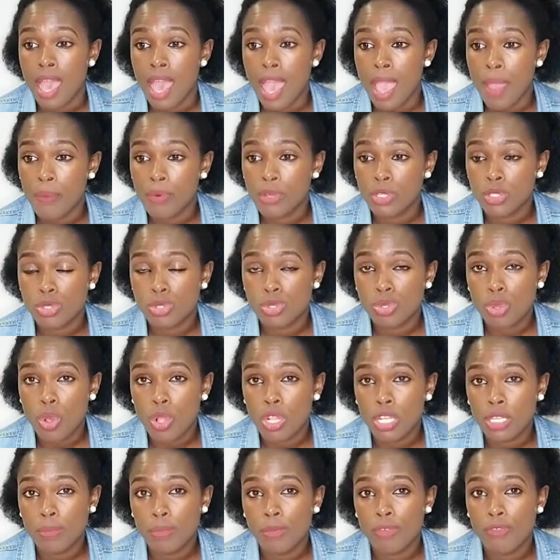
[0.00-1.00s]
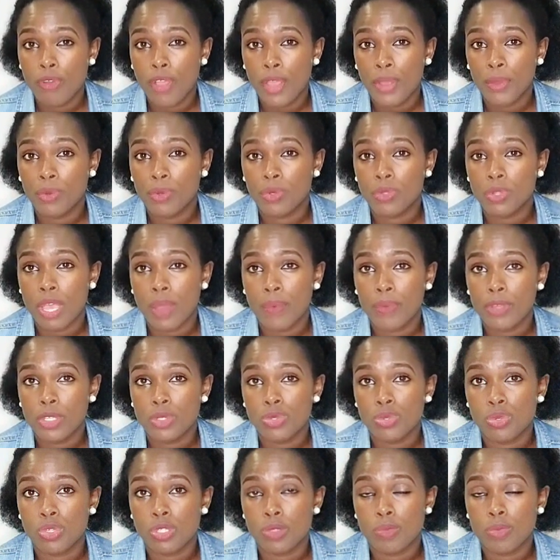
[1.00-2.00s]
I was told before I went
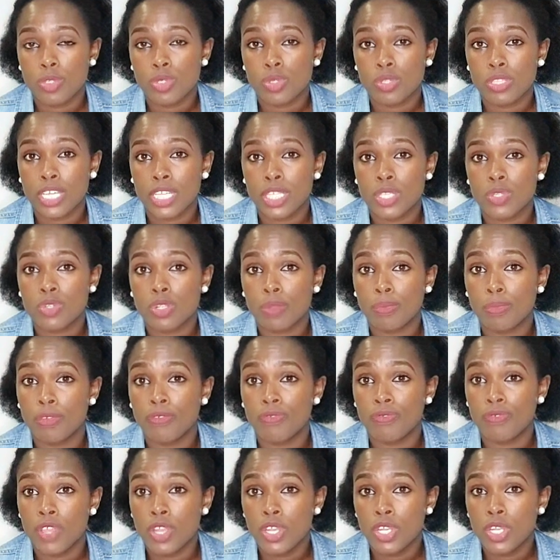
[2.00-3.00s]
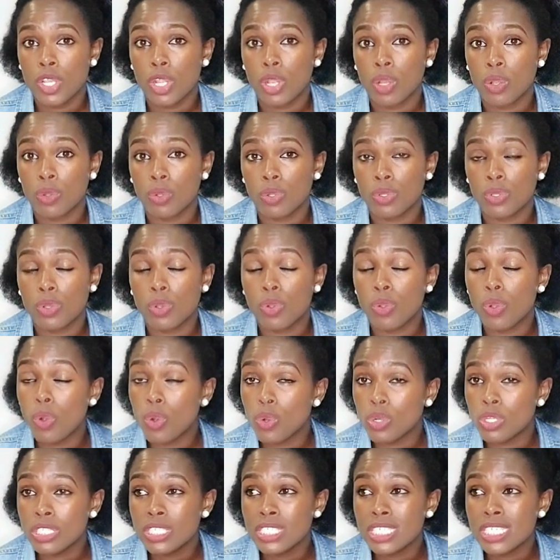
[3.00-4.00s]
to hospital that it will be very
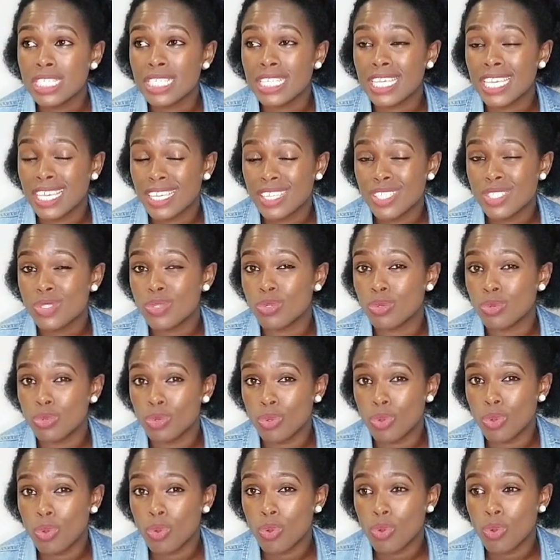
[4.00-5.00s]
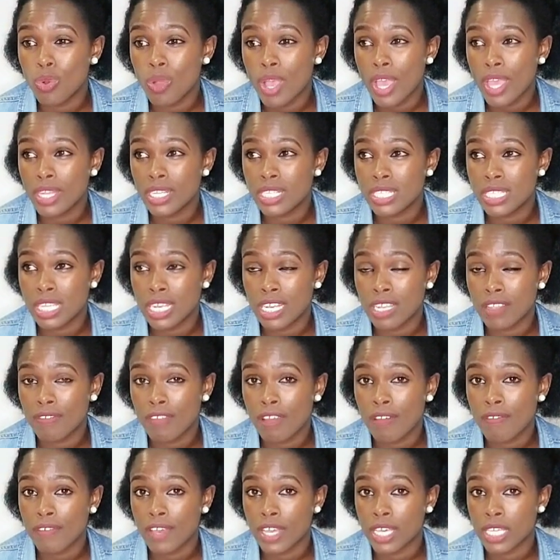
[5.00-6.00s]
cold in case you go and
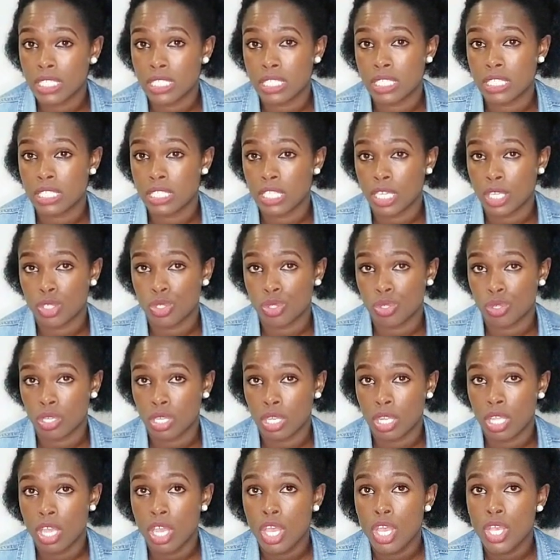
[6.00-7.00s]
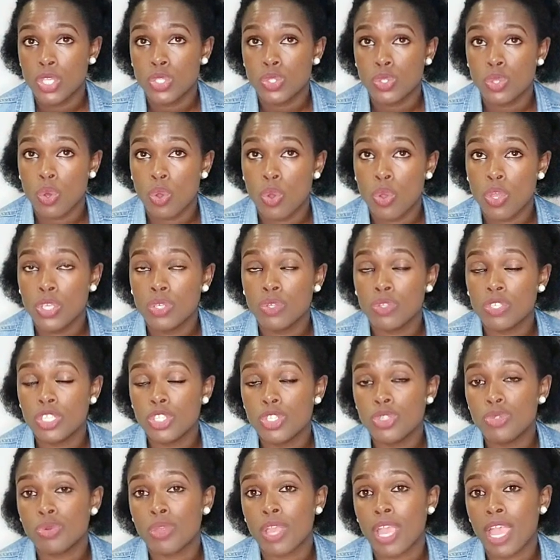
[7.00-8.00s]
deliver by a C-section. So you
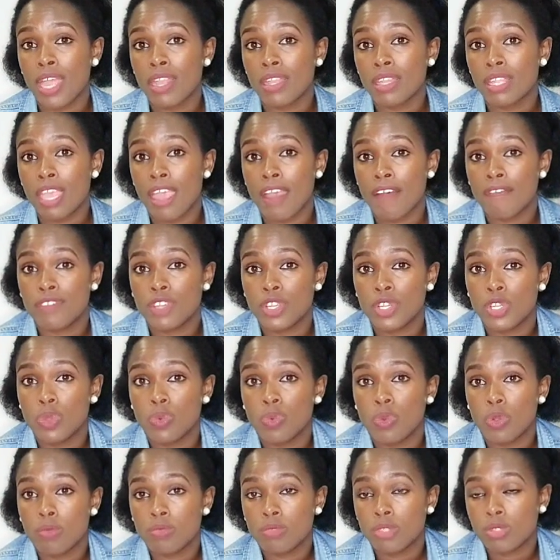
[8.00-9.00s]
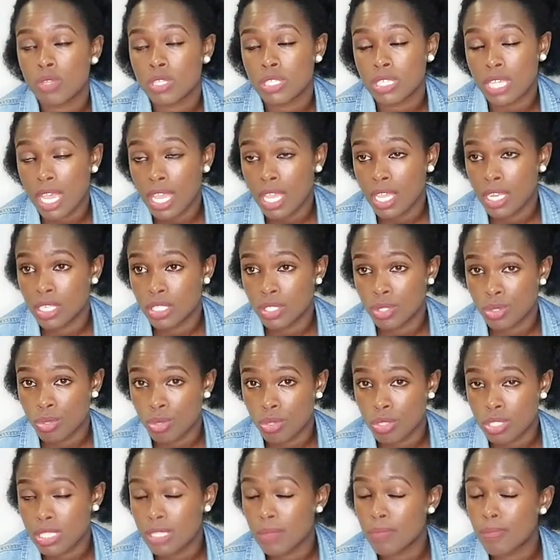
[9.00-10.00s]
need to carry a very warm sweater and
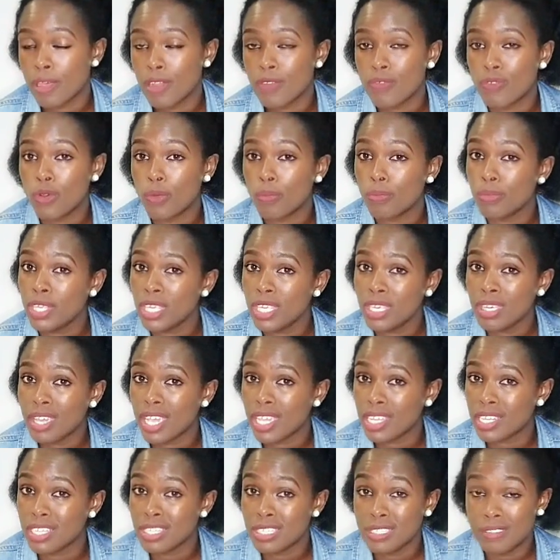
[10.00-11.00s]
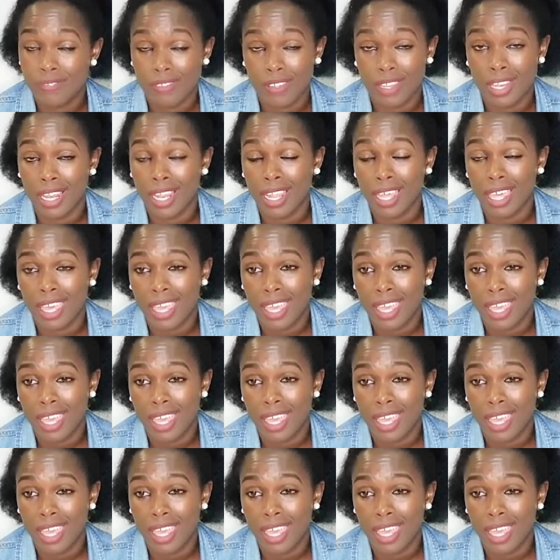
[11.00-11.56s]
socks. But for me, I didn't feel